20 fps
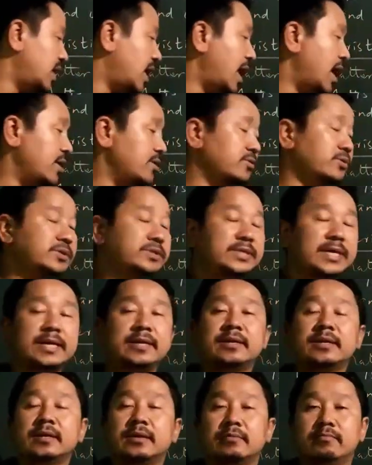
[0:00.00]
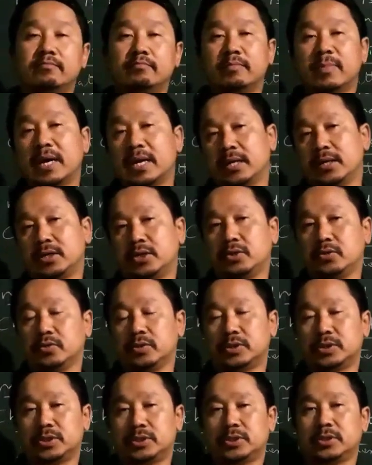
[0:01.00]
ions, and
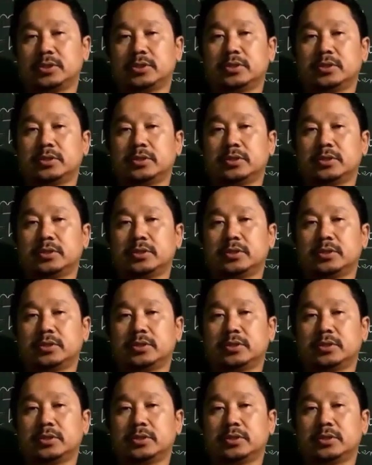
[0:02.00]
molecules.